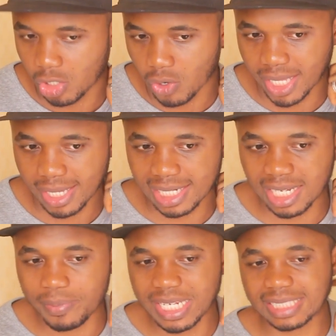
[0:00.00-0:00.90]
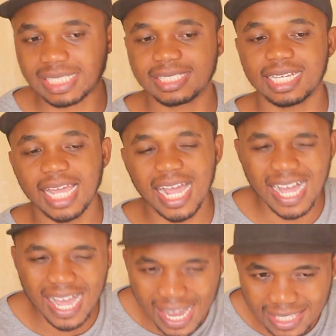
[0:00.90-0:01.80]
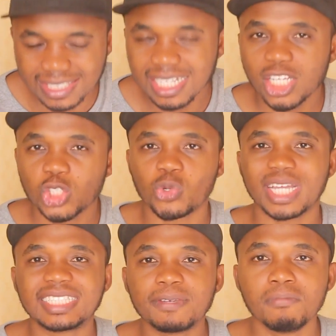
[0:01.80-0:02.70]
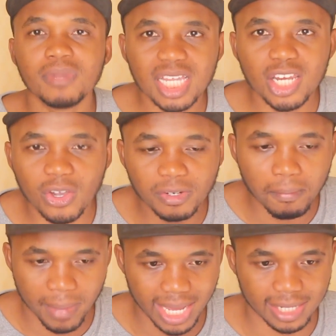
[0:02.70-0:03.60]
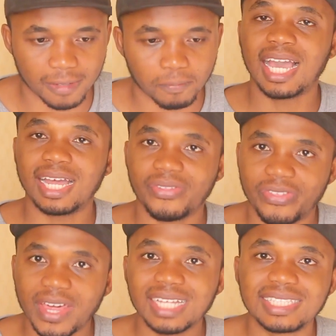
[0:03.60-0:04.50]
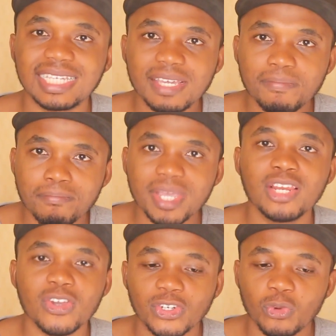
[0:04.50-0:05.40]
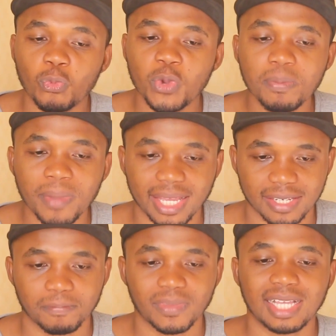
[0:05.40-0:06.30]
okay, claiming that Tanzania has 20 million men and 30 million women.